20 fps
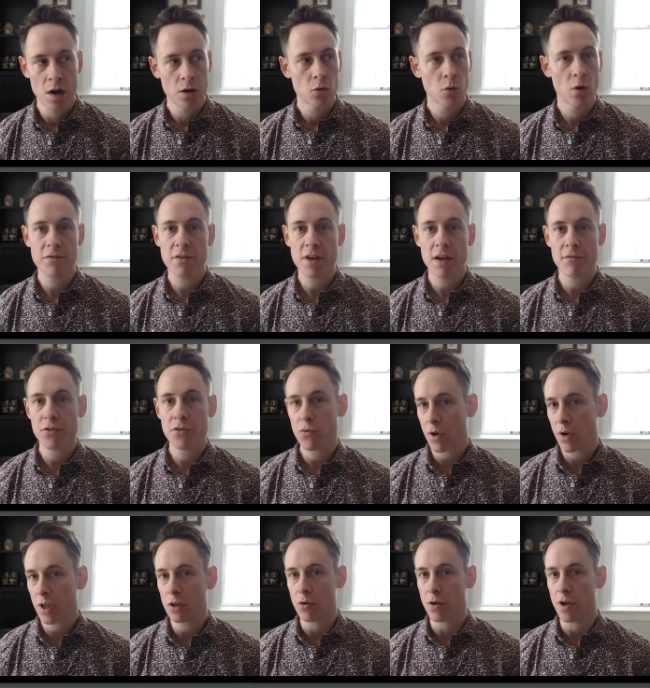What if you have
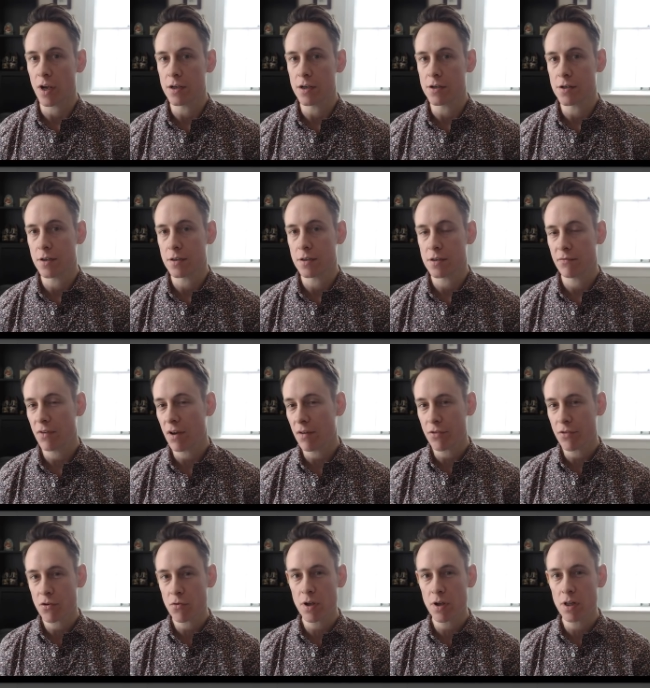3 locations? If you
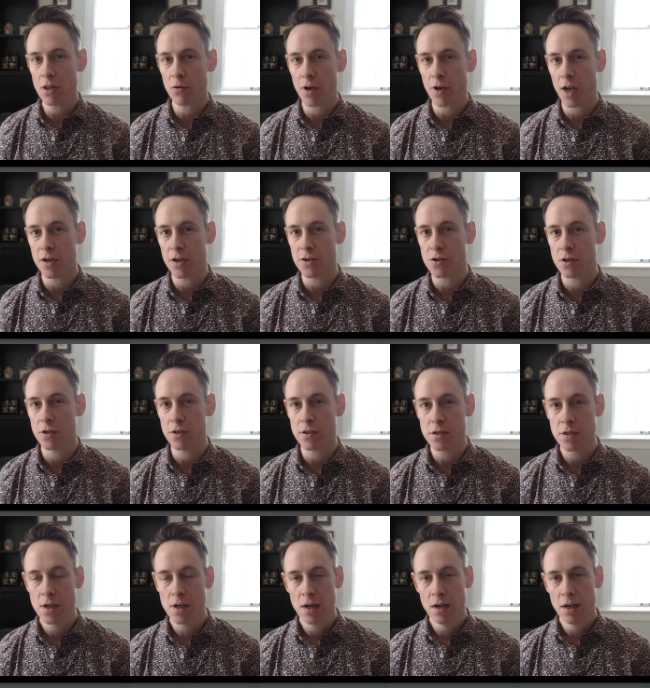have 3
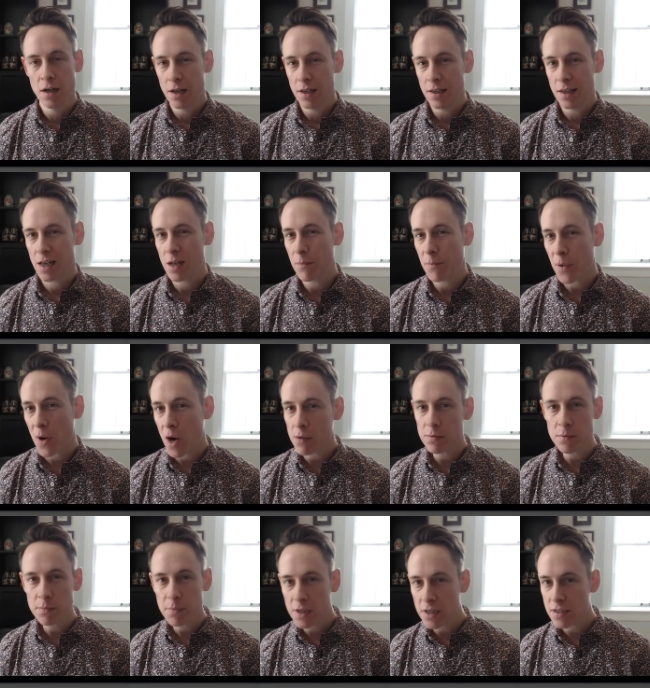locations, you can
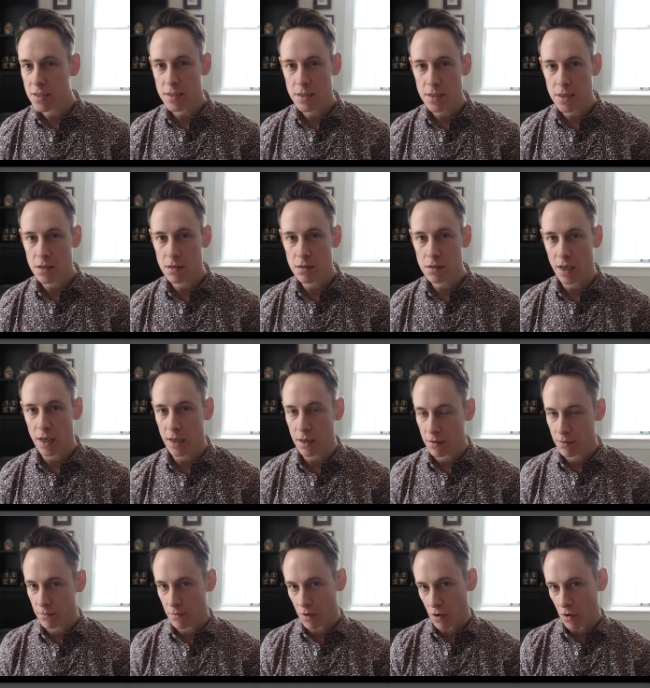probably still
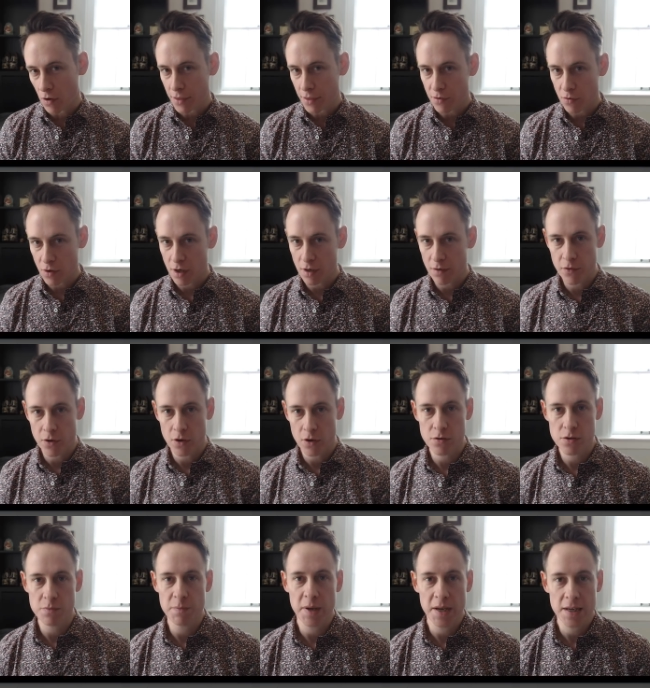get all 3 of
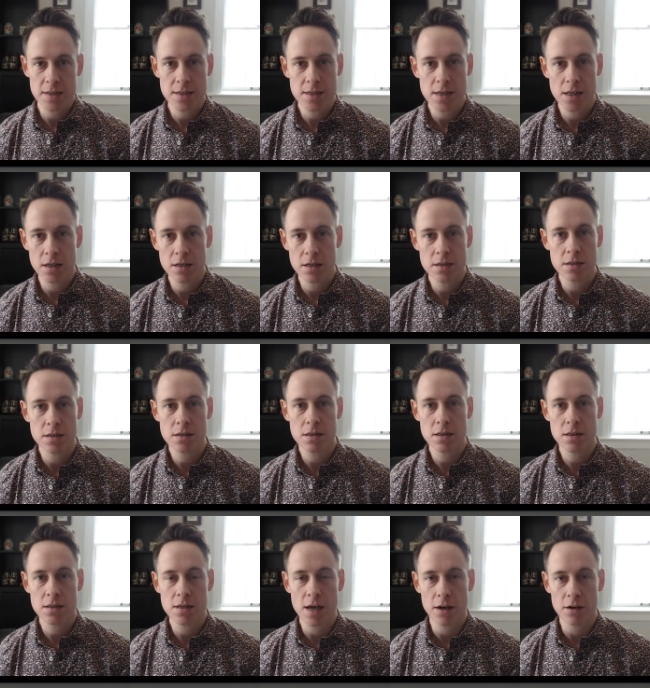those main cities into
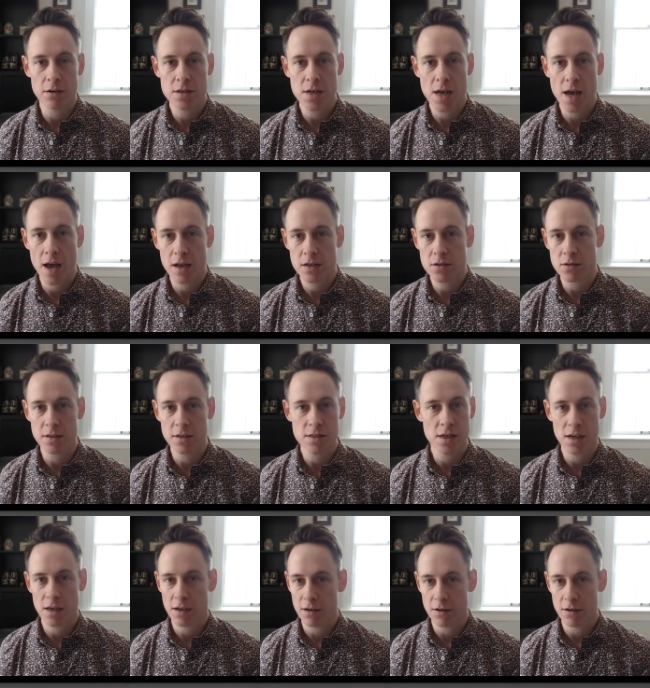the title tag. So let's
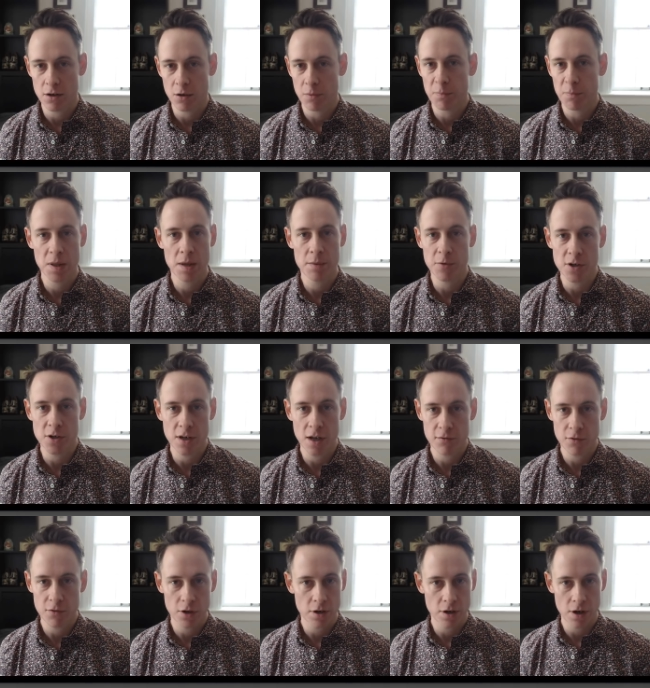say you're a plumber in
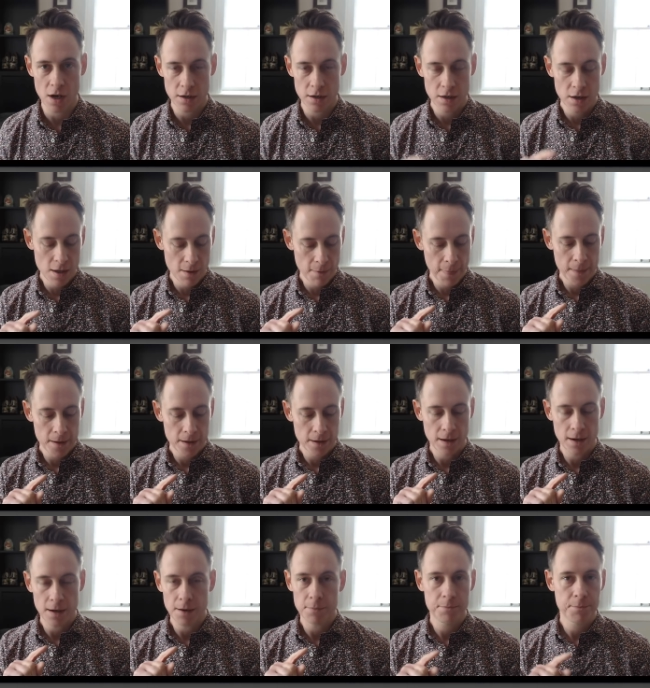Denver. You
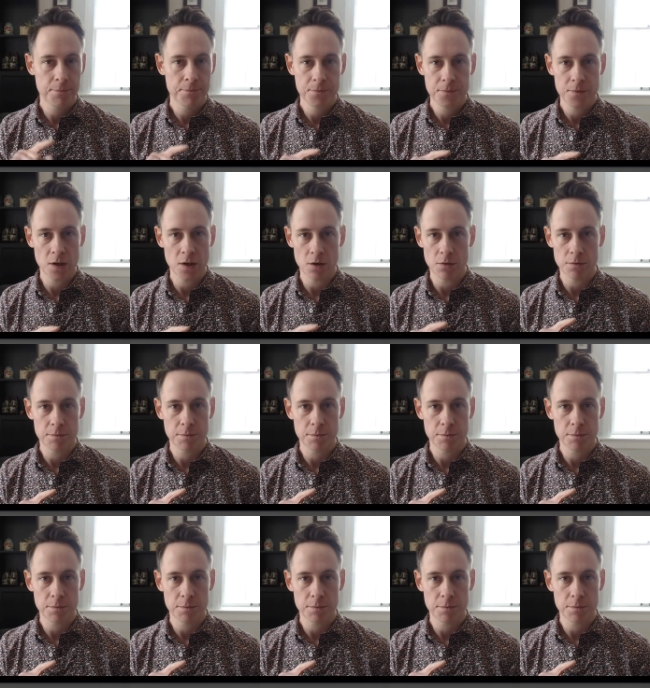got, you know,